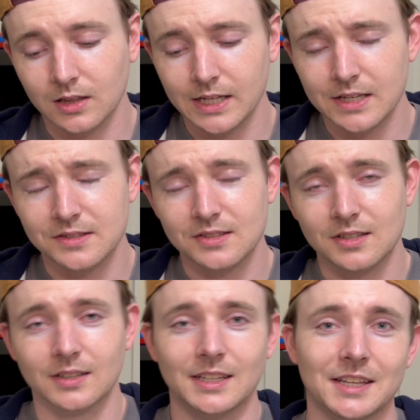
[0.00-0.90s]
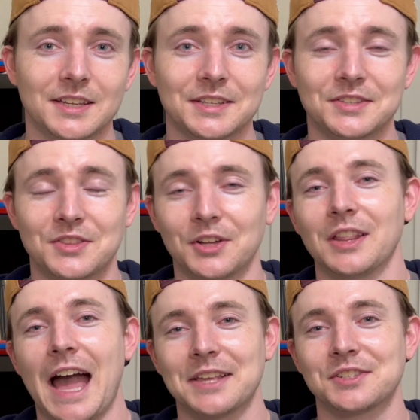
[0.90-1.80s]
least is The
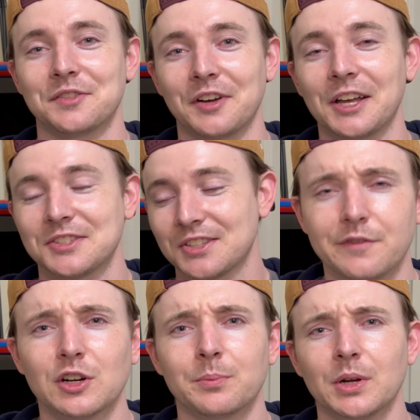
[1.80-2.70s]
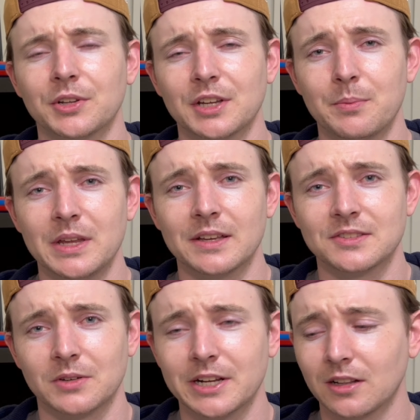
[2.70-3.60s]
Last of Us. If you're building a
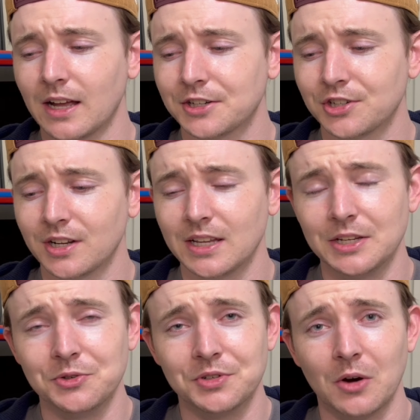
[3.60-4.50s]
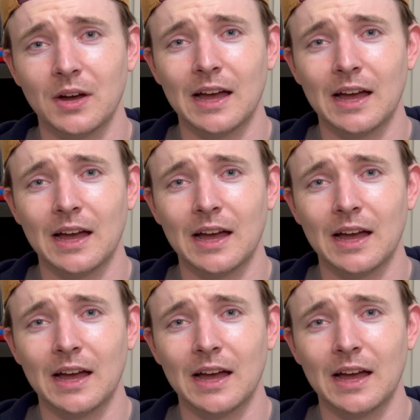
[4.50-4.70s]
PS3 collection and you don't